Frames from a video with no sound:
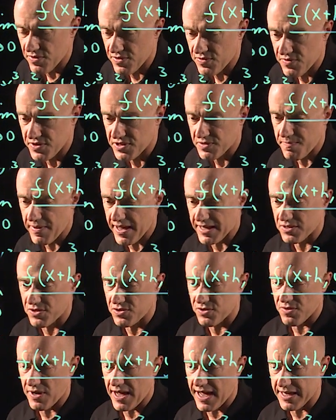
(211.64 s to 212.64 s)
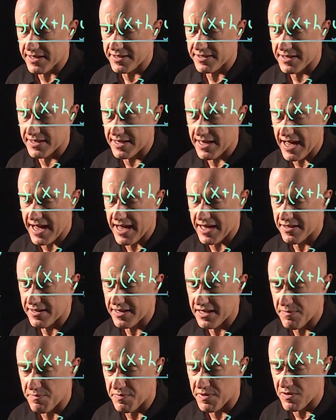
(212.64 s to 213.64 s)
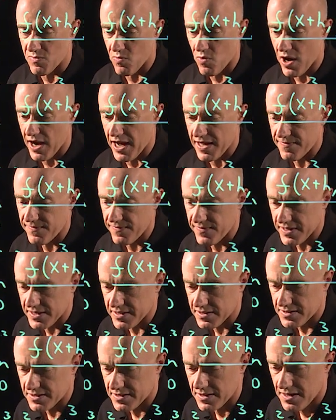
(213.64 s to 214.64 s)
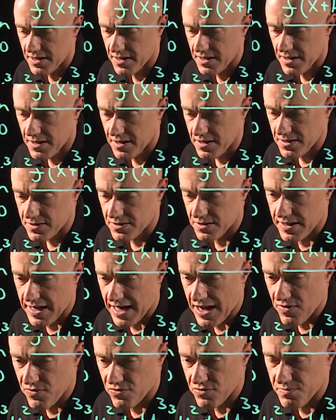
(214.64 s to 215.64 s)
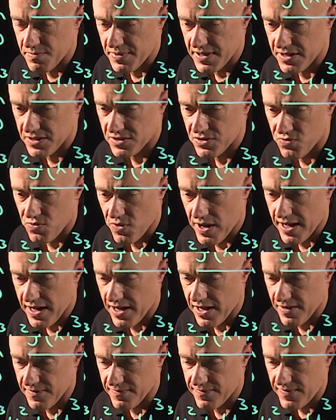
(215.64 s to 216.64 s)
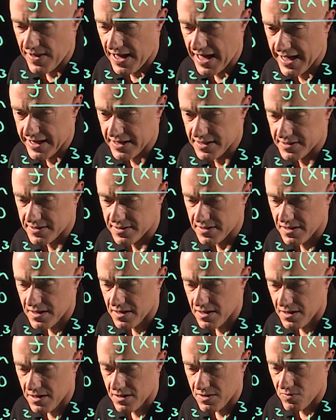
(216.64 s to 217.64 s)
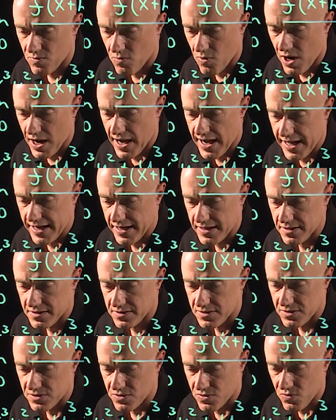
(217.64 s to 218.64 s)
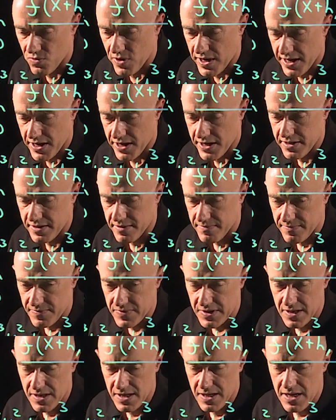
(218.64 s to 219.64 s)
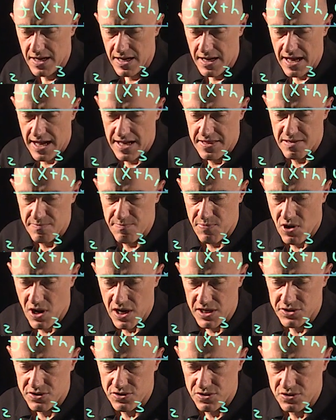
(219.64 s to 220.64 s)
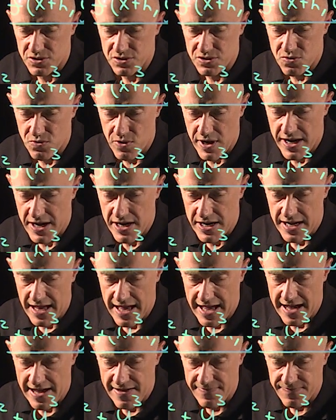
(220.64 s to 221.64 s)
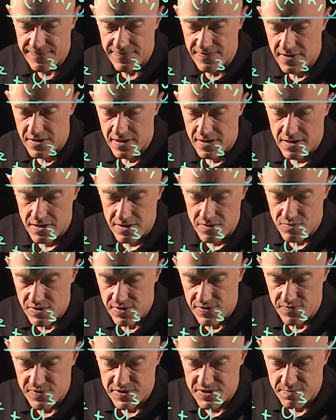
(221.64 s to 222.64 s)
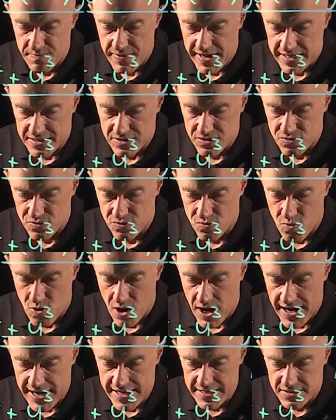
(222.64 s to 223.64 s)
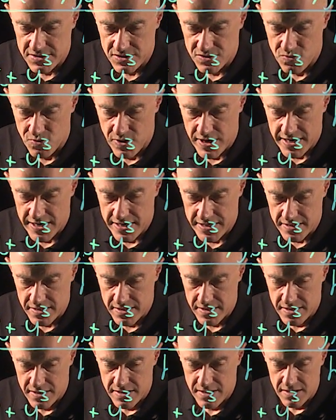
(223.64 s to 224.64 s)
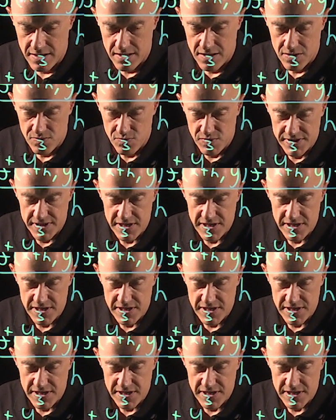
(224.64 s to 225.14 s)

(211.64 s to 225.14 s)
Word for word: with respect to x again, keeping y fixed. So that will be 12xy squared. And the partial squared f with respect to y squared, we